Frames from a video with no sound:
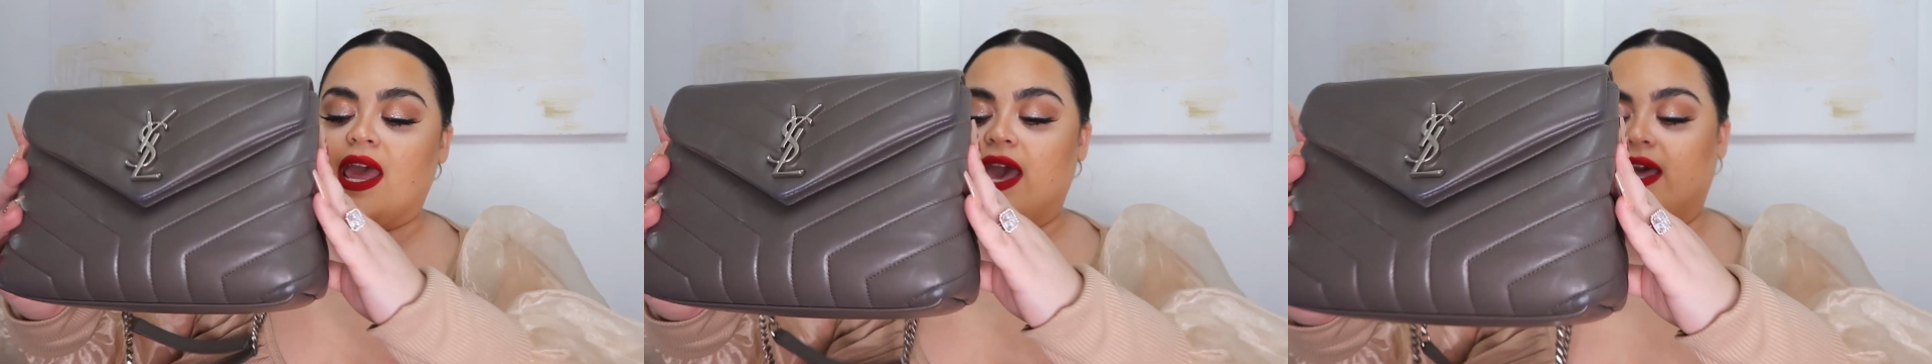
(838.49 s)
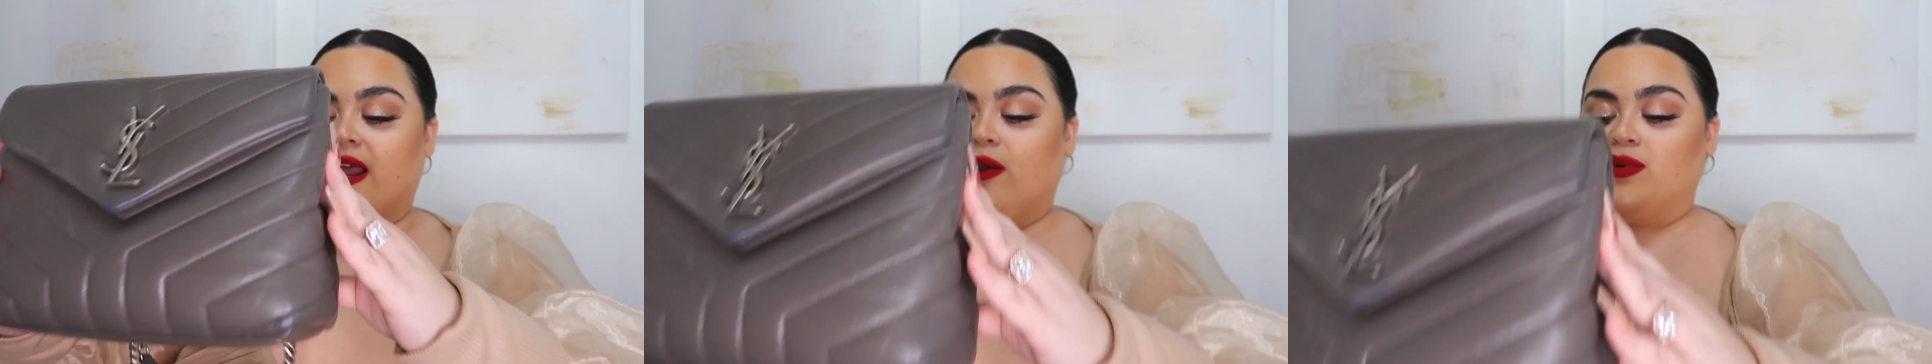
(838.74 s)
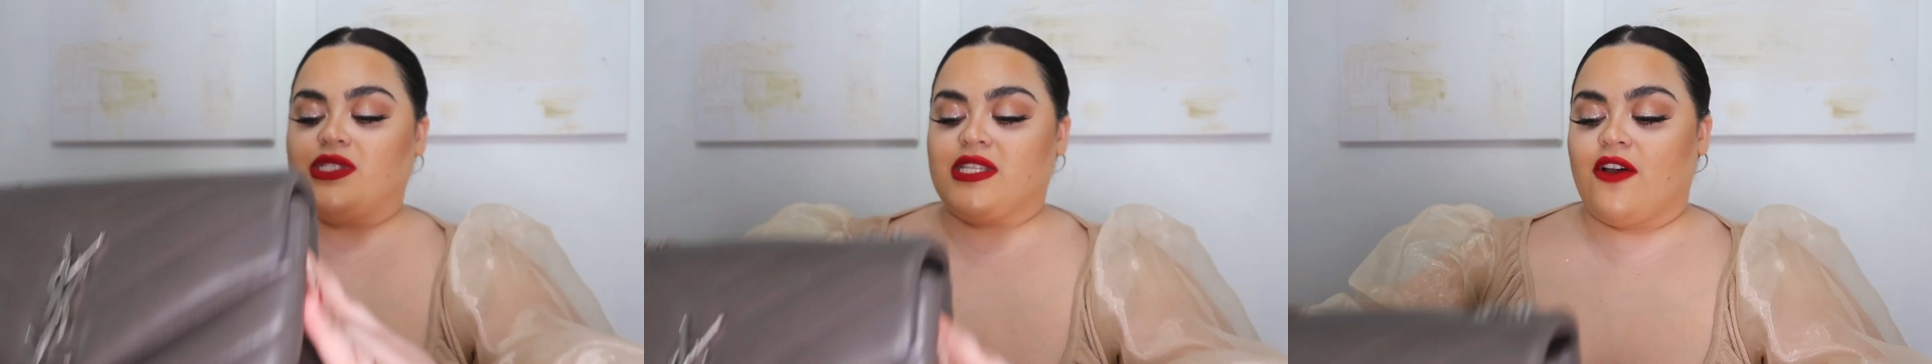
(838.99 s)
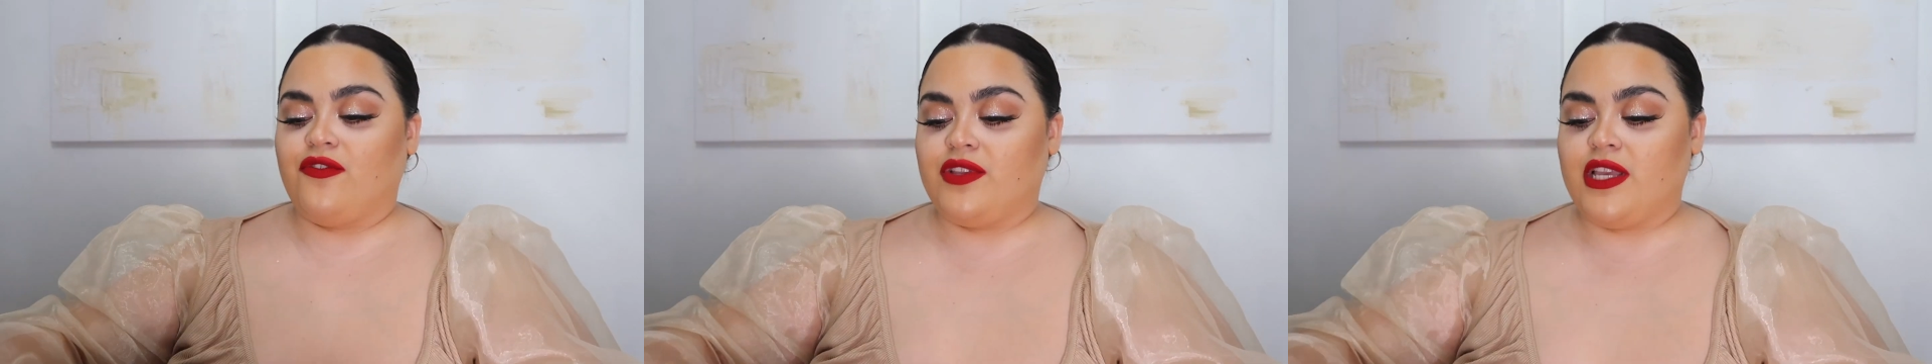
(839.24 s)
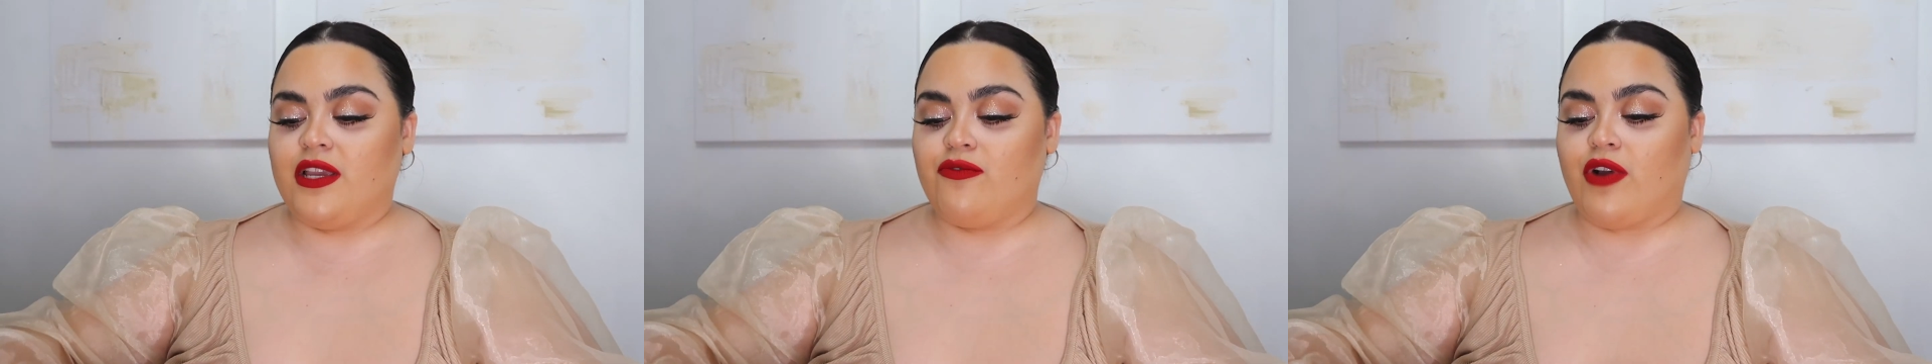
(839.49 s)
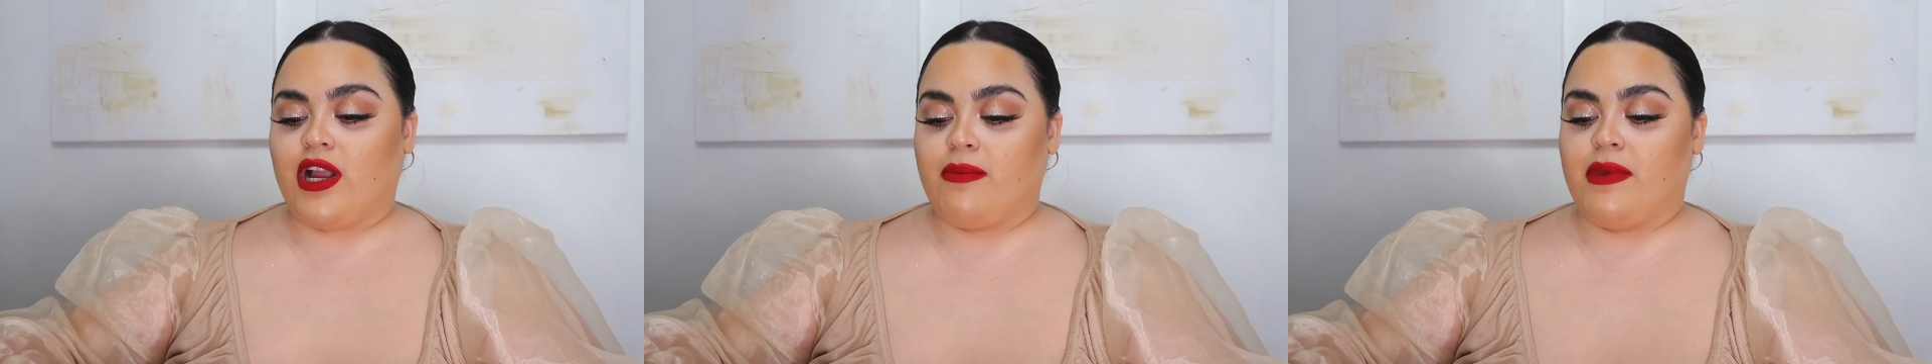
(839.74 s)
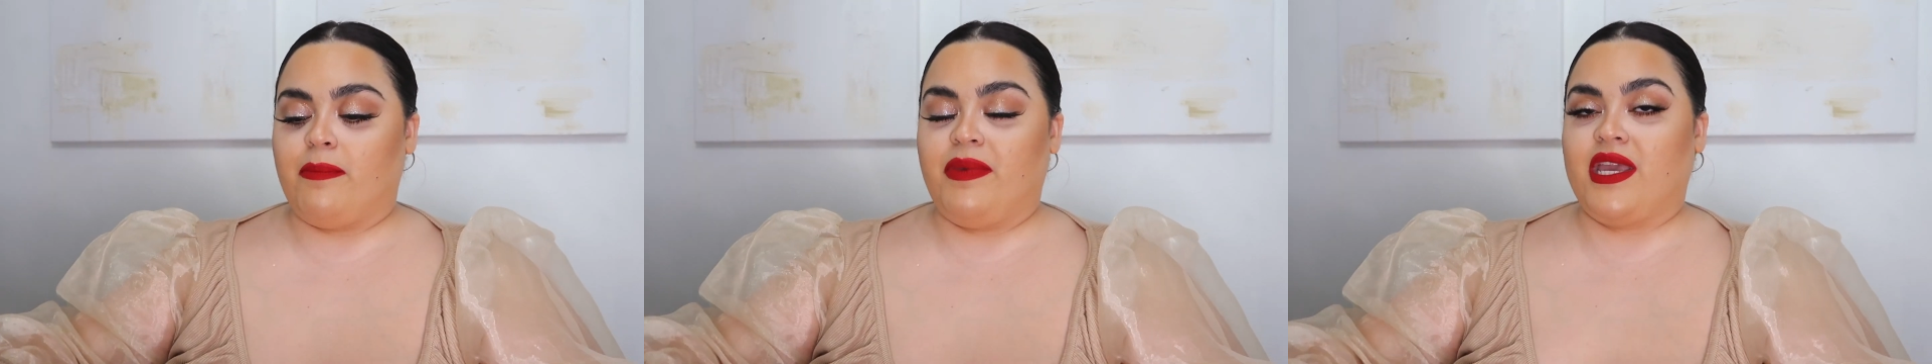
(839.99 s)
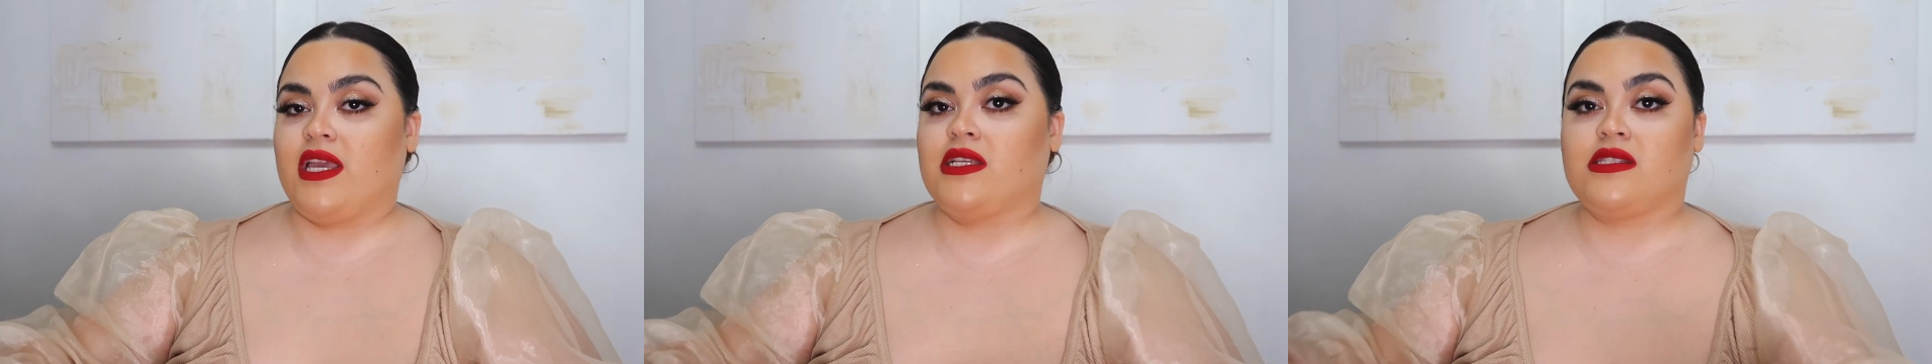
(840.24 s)
and I would definitely recommend
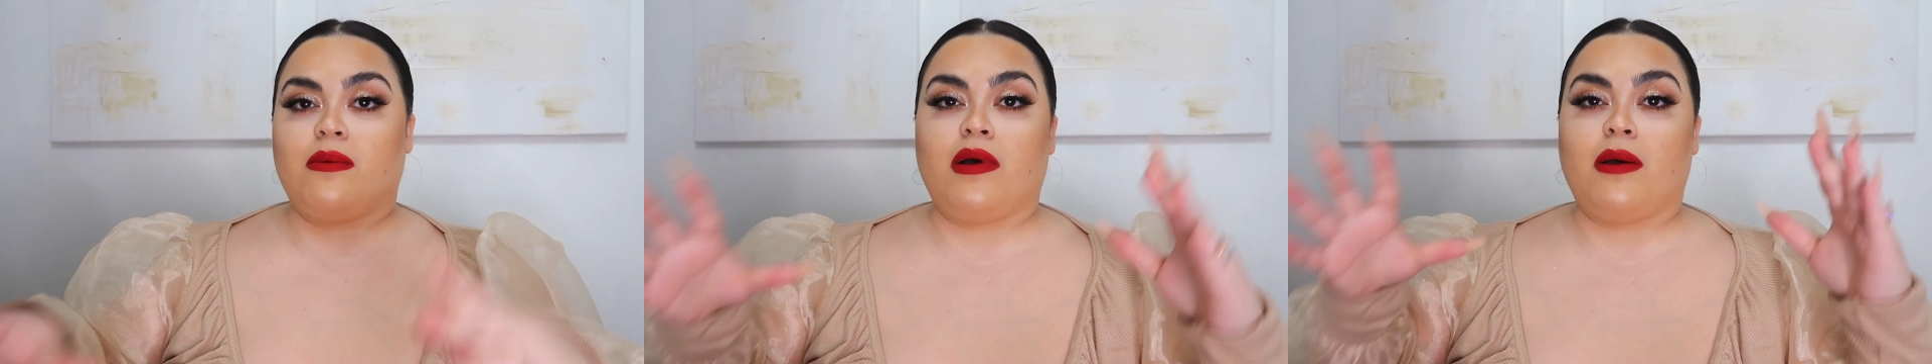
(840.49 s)
picking some